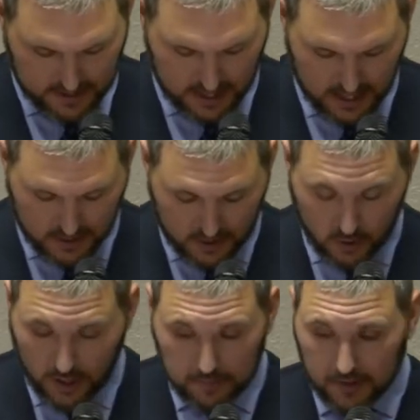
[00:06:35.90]
Uh, no,
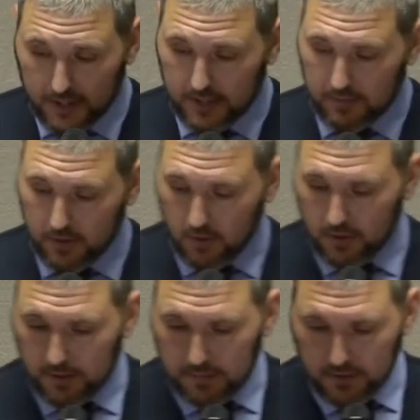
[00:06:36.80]
I'm going to keep
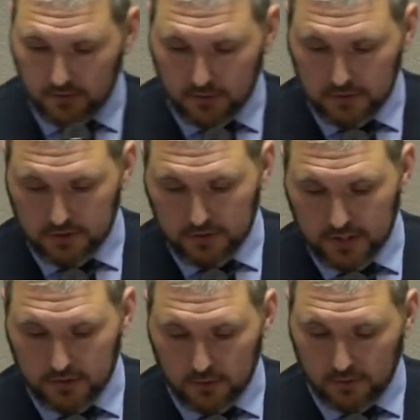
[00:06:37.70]
going. I mean, you do what you need
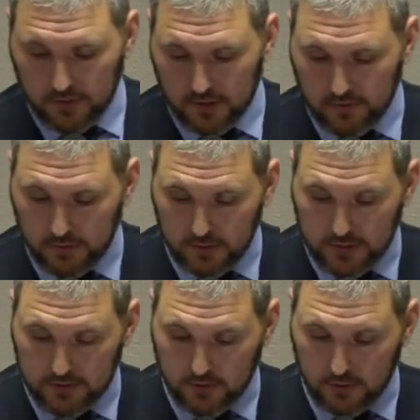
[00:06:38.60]
to do over there. If you need
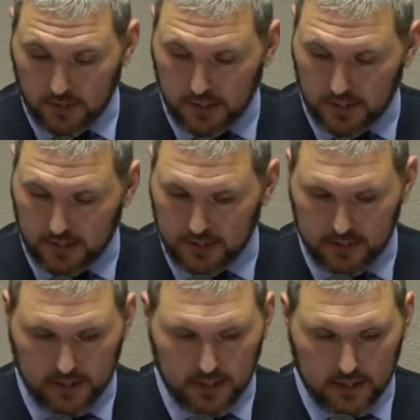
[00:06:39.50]
to, go ahead.
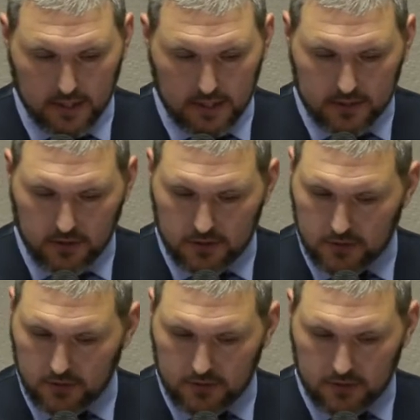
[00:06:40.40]
As long as you
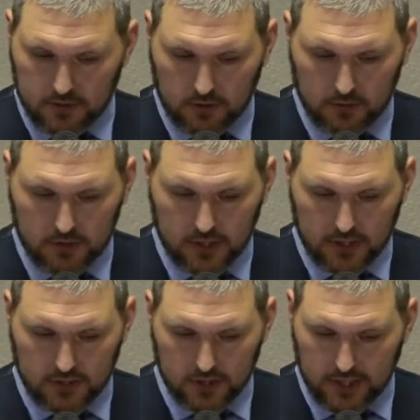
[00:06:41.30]
don't don't uh,
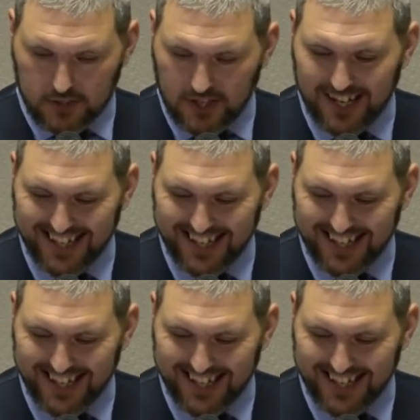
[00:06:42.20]
change.